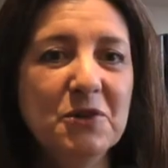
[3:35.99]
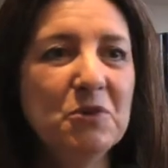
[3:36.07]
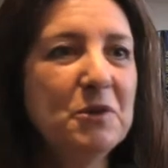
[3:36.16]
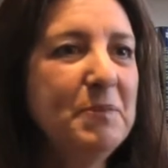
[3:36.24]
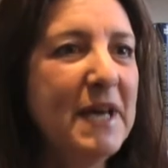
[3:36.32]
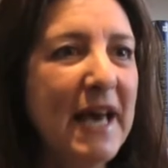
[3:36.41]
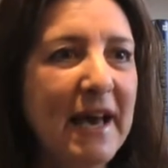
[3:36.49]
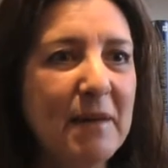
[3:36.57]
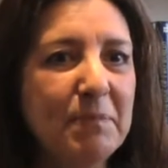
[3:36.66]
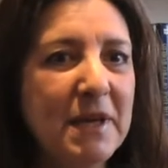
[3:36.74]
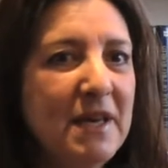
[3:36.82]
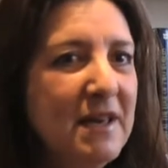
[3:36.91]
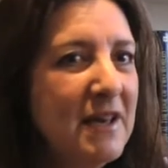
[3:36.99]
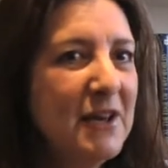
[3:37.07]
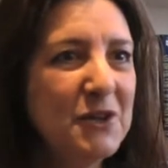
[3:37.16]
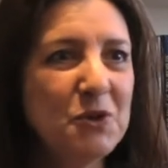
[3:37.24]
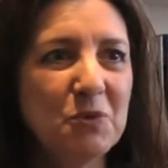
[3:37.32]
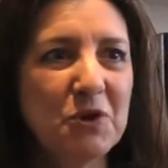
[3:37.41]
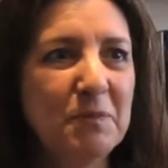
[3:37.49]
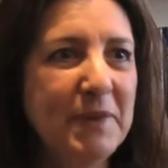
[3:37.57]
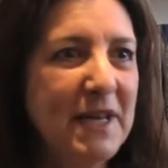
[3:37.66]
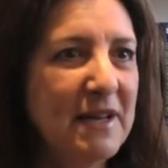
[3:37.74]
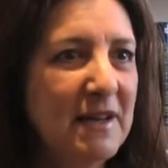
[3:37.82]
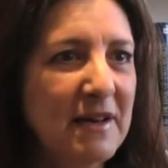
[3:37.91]
Do you want to be happy? Do you want to
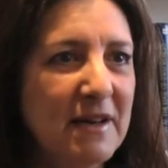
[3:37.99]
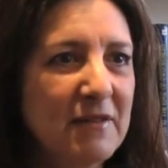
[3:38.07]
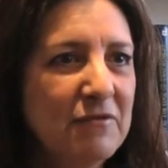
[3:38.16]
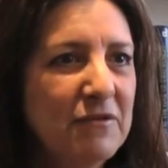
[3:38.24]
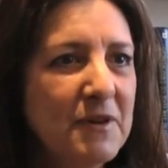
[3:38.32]
be in love?